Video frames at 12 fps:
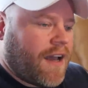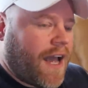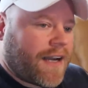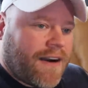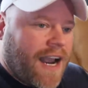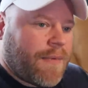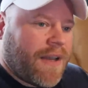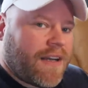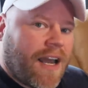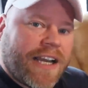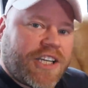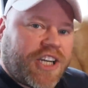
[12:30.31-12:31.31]
I grab it,
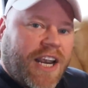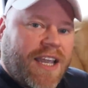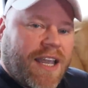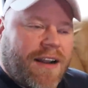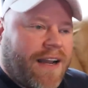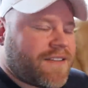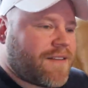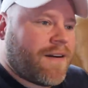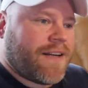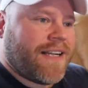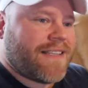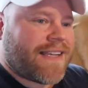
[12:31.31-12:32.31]
I shake it, I
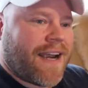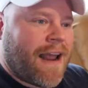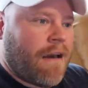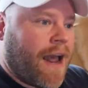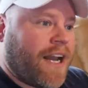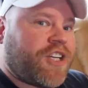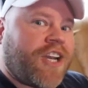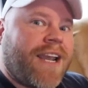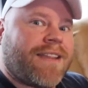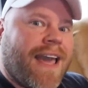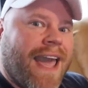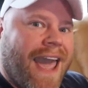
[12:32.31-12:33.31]
turn it inside out, I
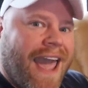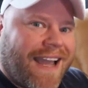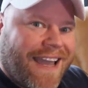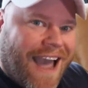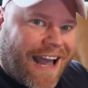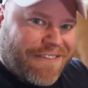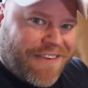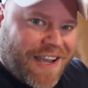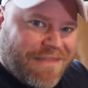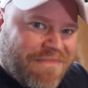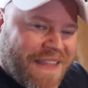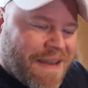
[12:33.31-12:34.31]
shake the heck out of
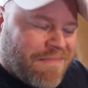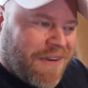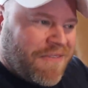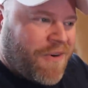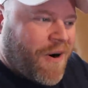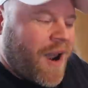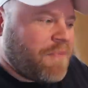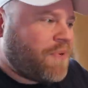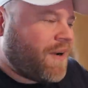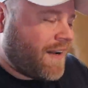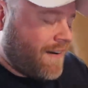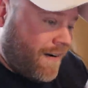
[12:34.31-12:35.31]
it before I
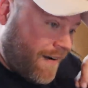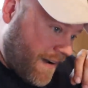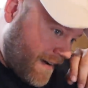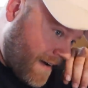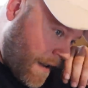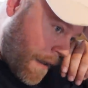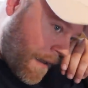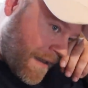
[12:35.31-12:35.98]
put it on.